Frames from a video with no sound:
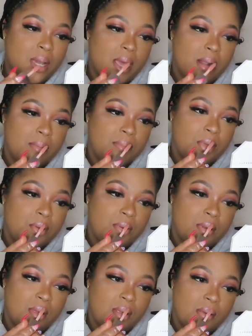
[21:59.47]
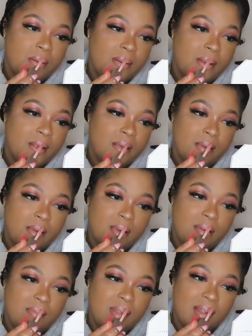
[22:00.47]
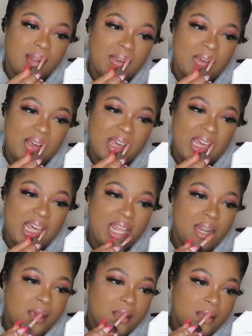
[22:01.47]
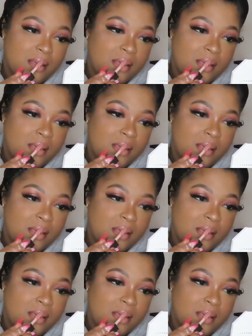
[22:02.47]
Kind of mute down Up to No Good.